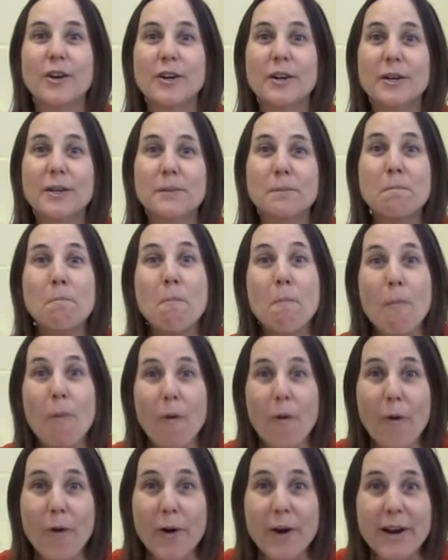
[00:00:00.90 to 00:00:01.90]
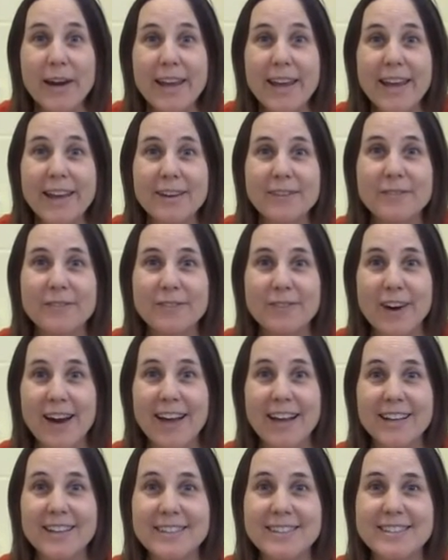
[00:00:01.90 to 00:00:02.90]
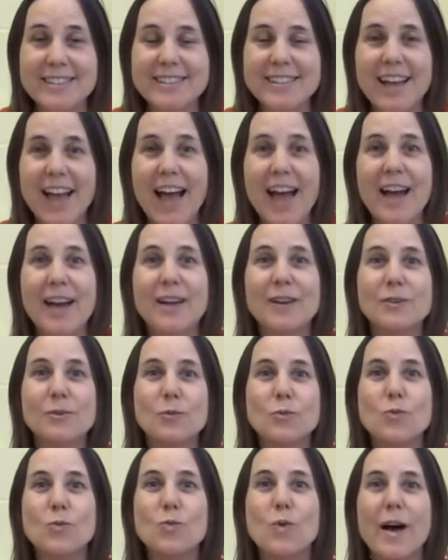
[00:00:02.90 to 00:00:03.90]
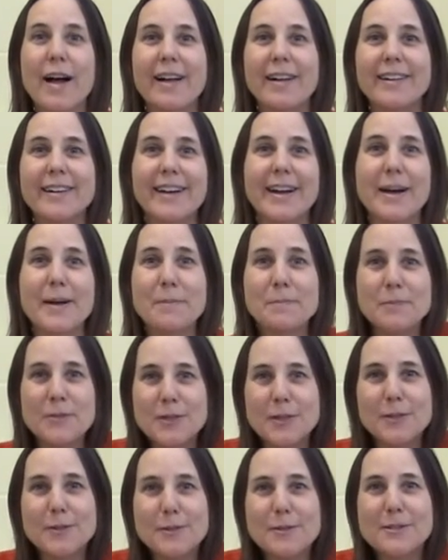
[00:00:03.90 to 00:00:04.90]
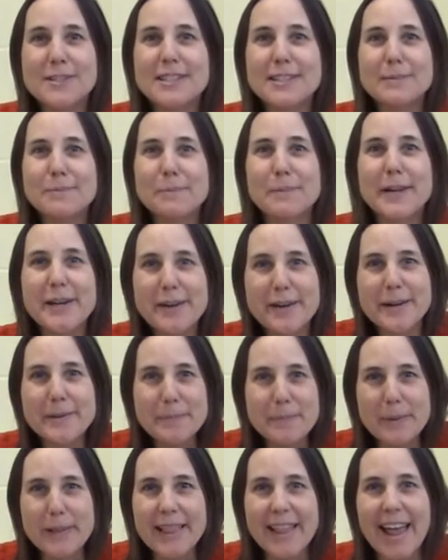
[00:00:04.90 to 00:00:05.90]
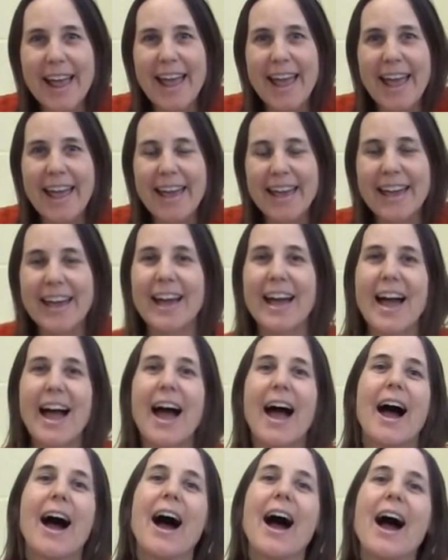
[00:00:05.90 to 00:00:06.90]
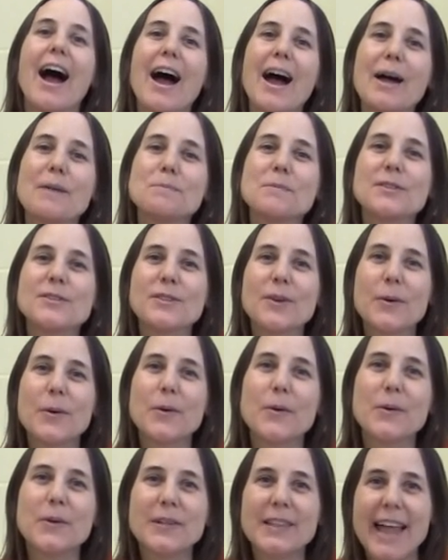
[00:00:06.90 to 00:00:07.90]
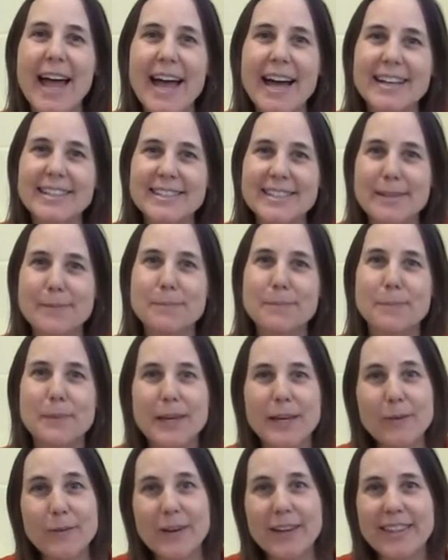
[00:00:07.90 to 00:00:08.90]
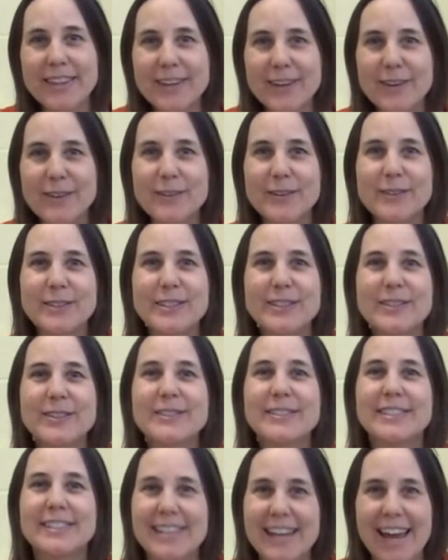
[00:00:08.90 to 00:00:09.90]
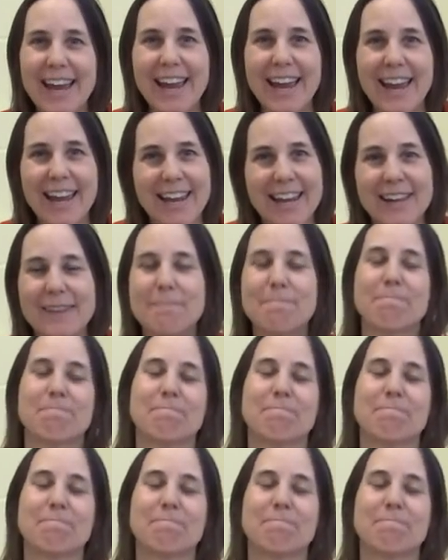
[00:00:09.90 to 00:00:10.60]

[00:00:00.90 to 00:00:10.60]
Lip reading: Good morning, friends, and welcome to Spirit Play. I'm so glad to be with you today.